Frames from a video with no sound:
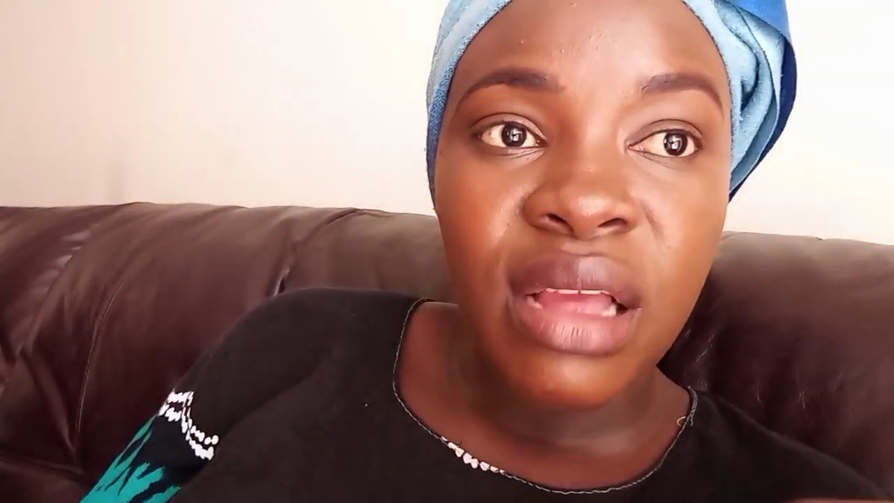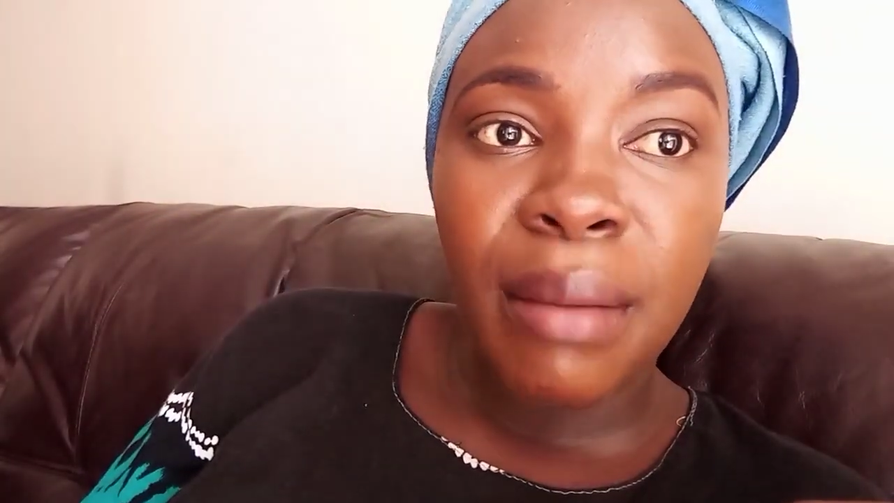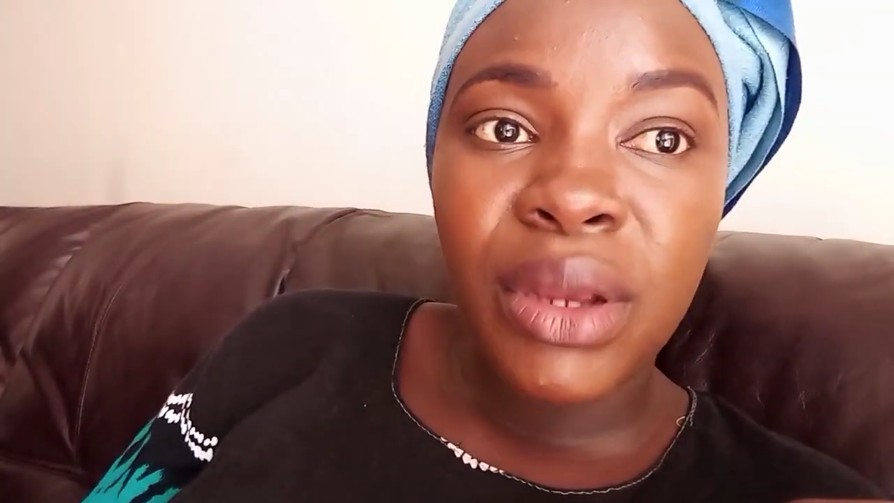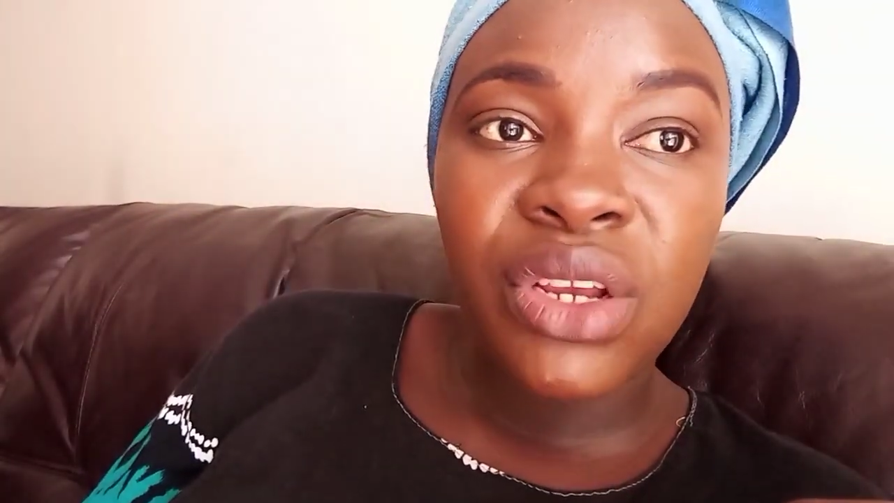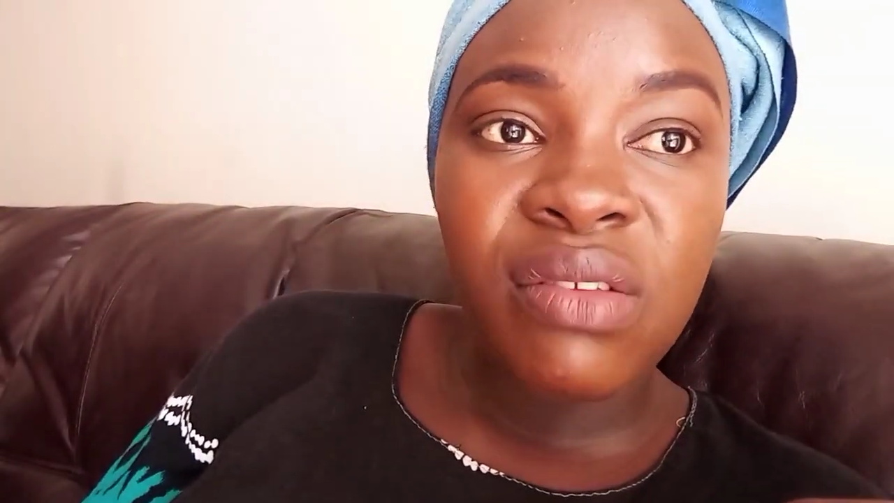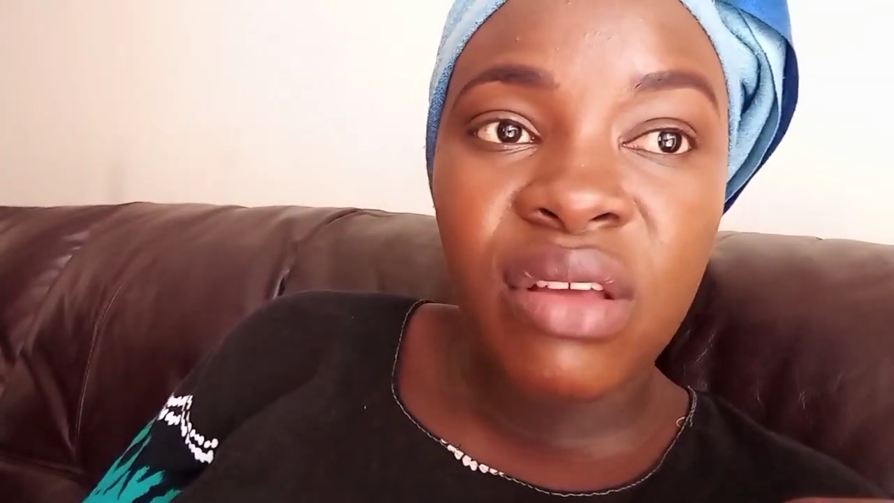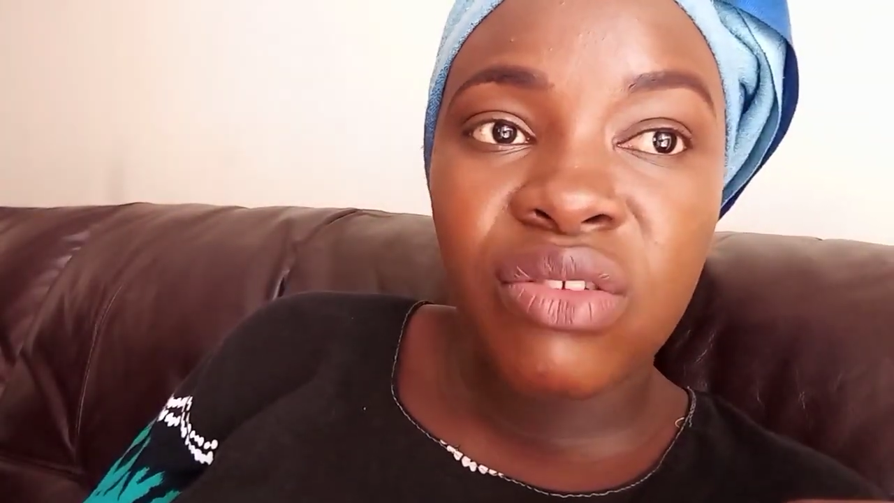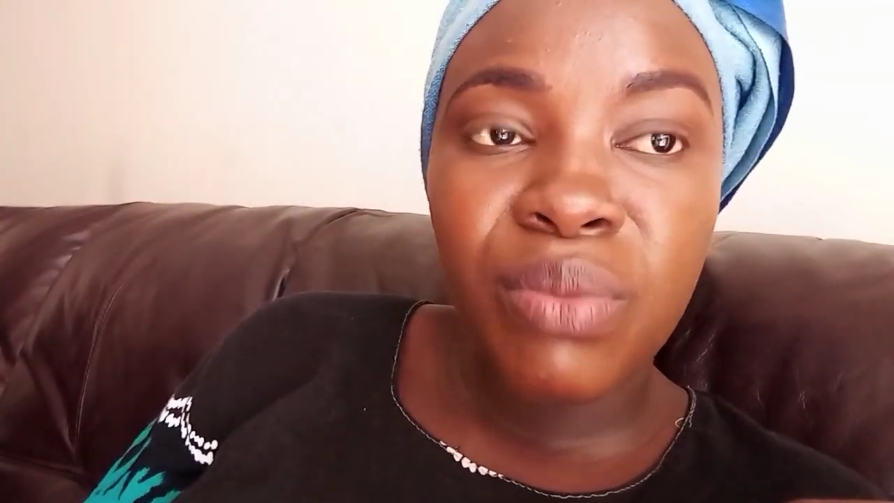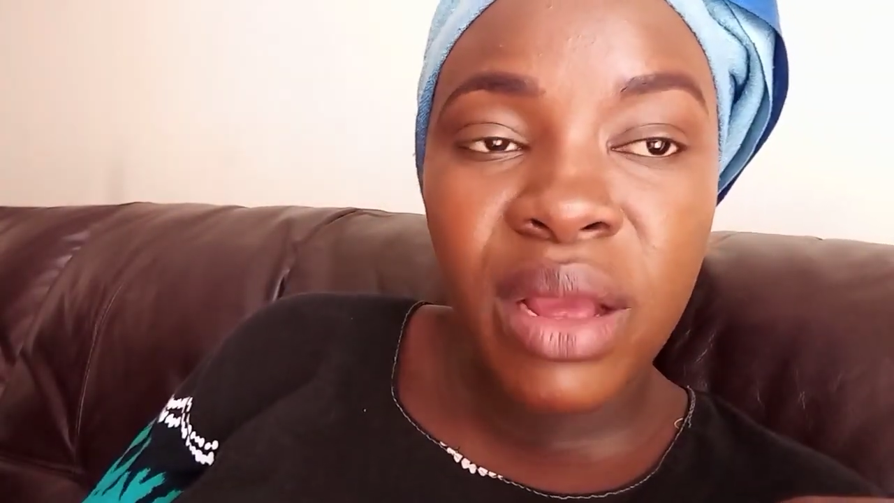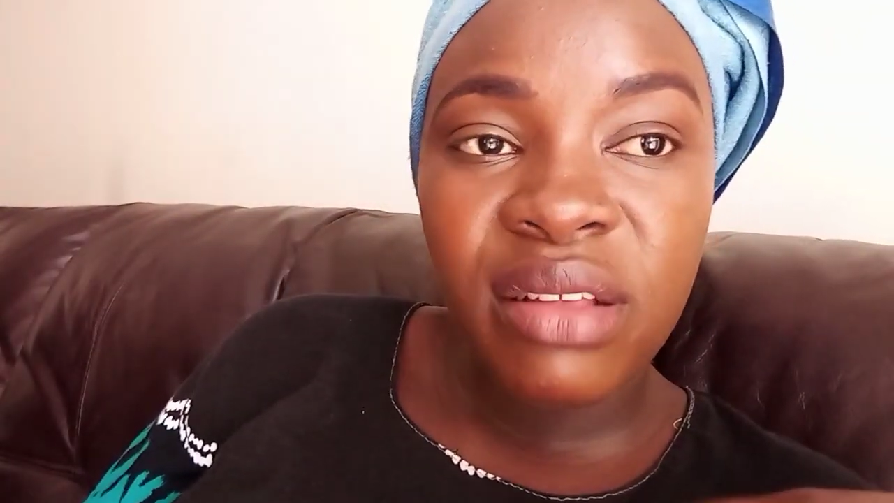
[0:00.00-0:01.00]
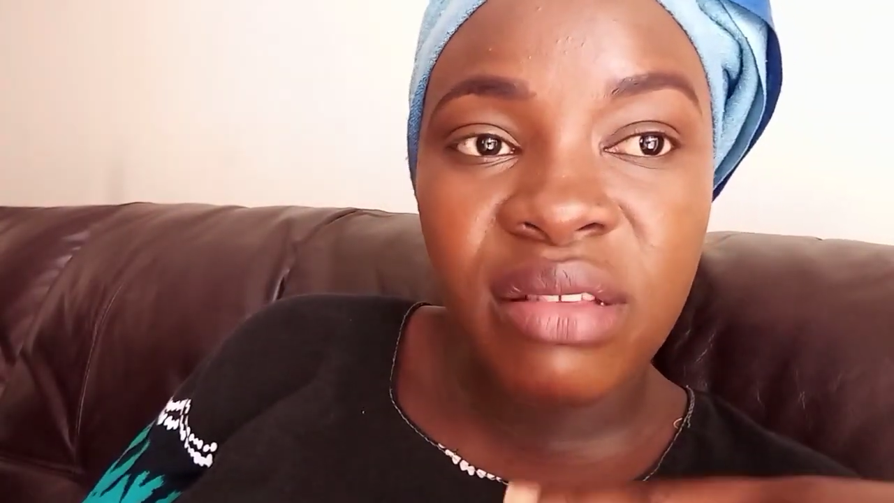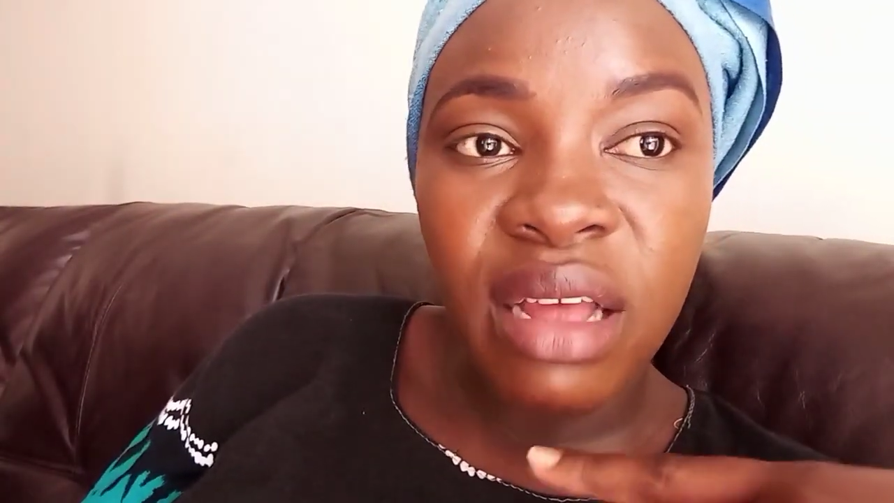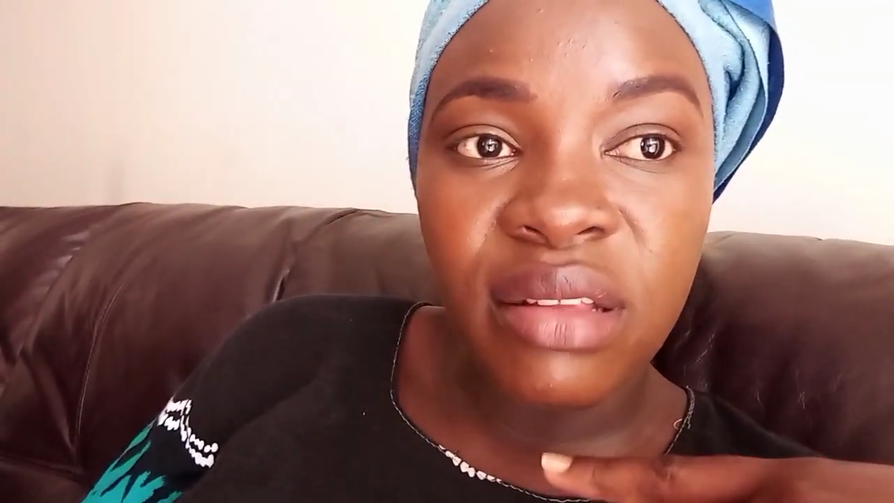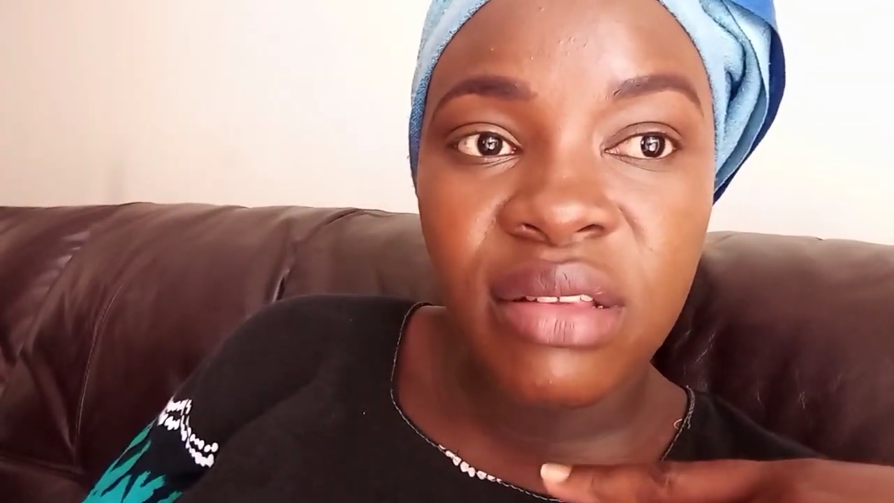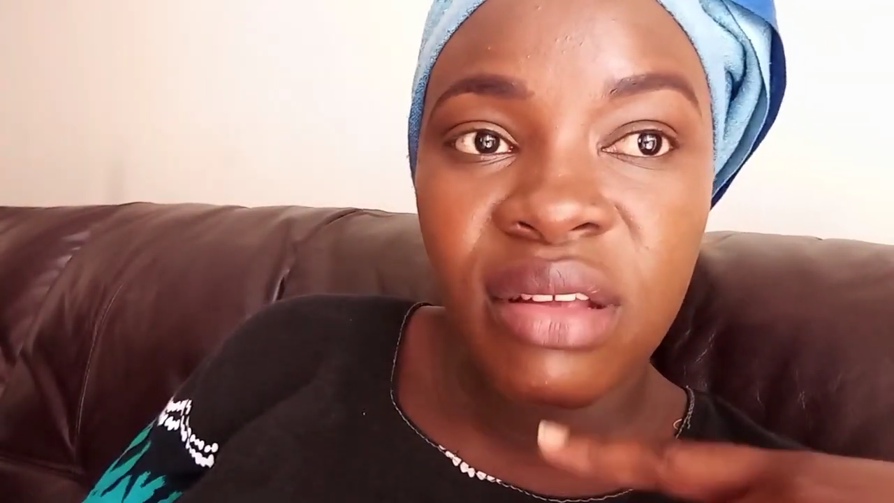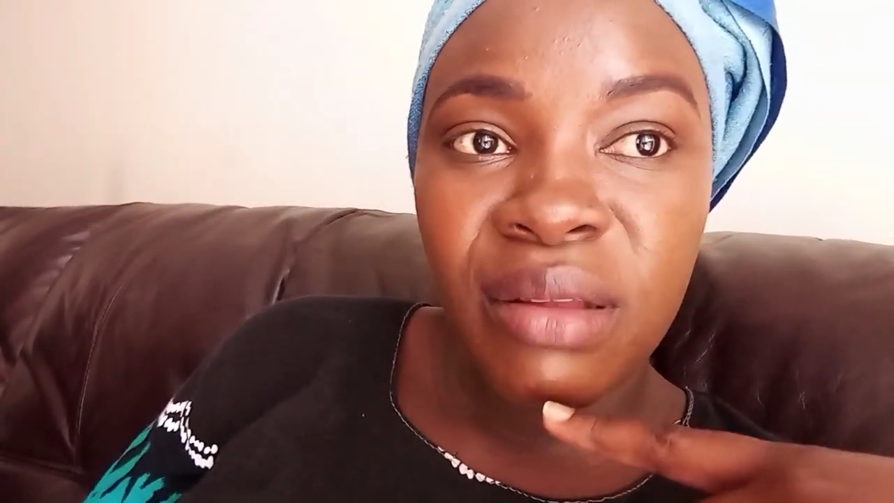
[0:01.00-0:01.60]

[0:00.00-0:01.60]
ama she's expectant.